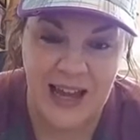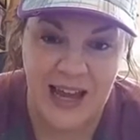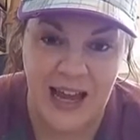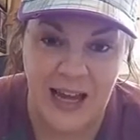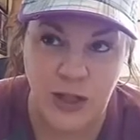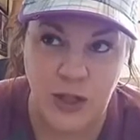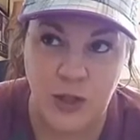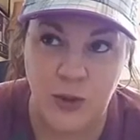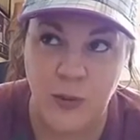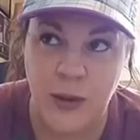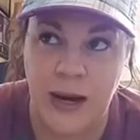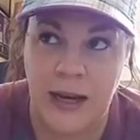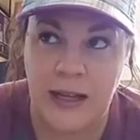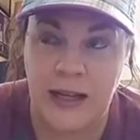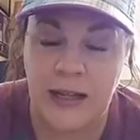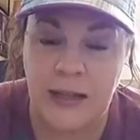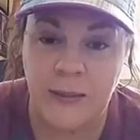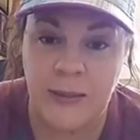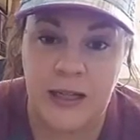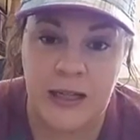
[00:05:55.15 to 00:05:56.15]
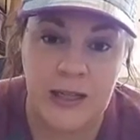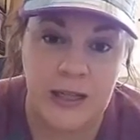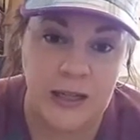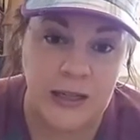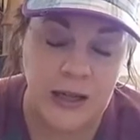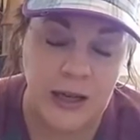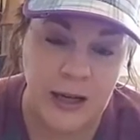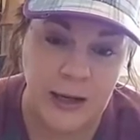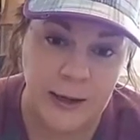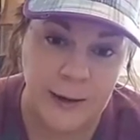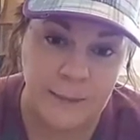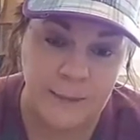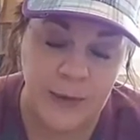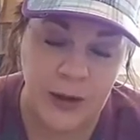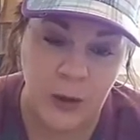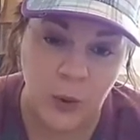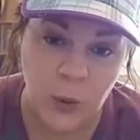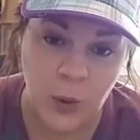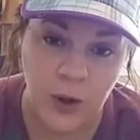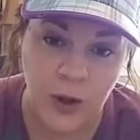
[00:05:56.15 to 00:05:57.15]
And geranium is
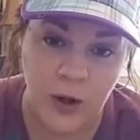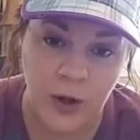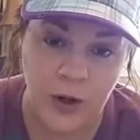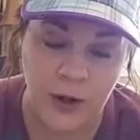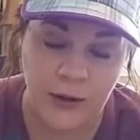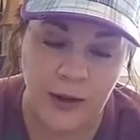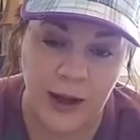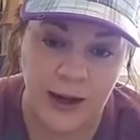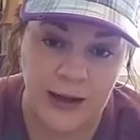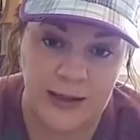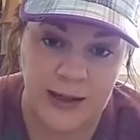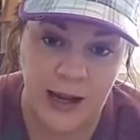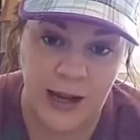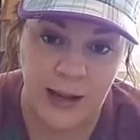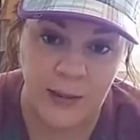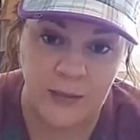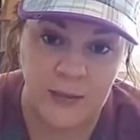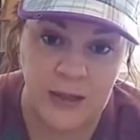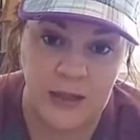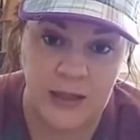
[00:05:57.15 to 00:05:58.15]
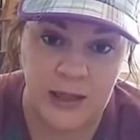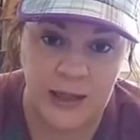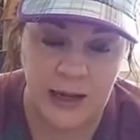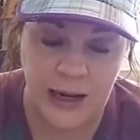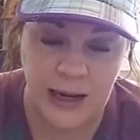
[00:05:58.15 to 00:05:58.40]
an oil a lot of times,